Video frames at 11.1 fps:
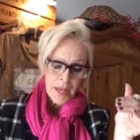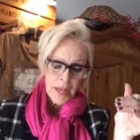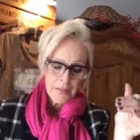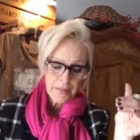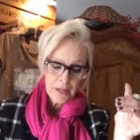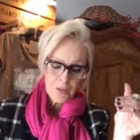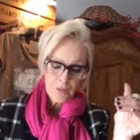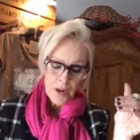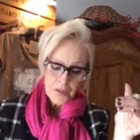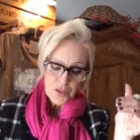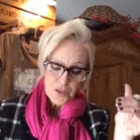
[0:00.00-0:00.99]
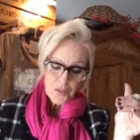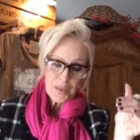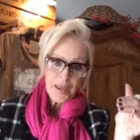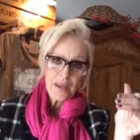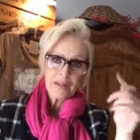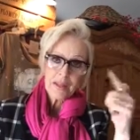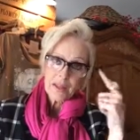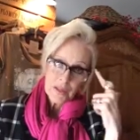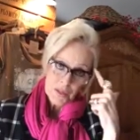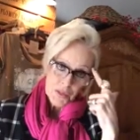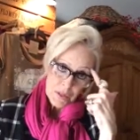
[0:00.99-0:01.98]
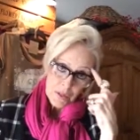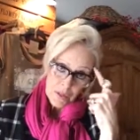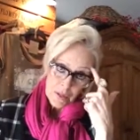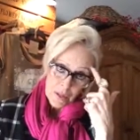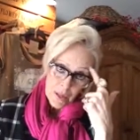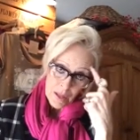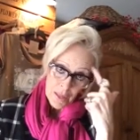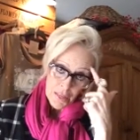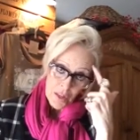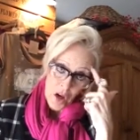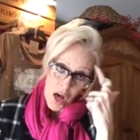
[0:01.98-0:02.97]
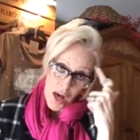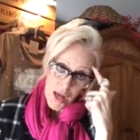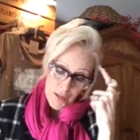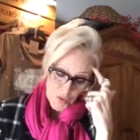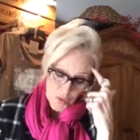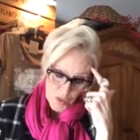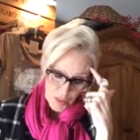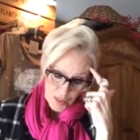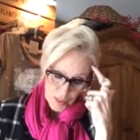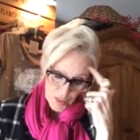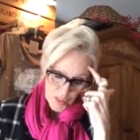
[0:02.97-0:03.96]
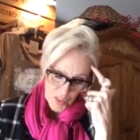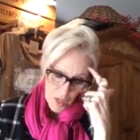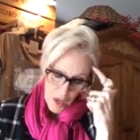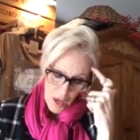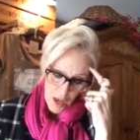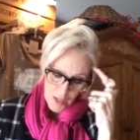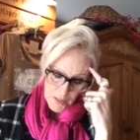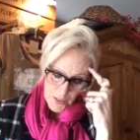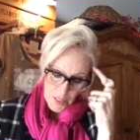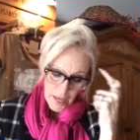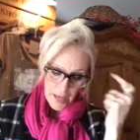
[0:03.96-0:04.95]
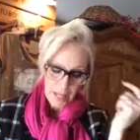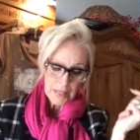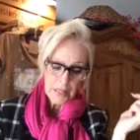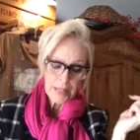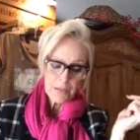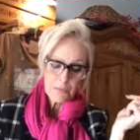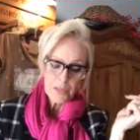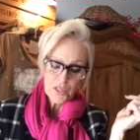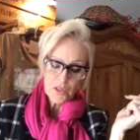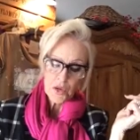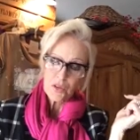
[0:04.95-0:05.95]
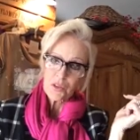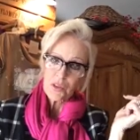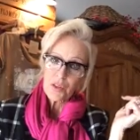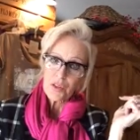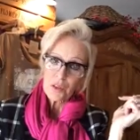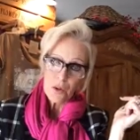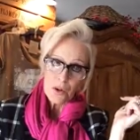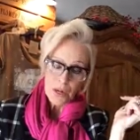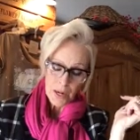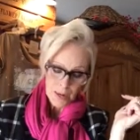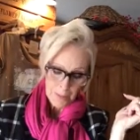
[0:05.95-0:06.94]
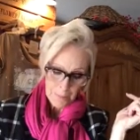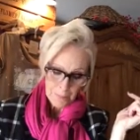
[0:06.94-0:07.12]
And the unrighteous man his thoughts, his thoughts, and let him return to the Lord.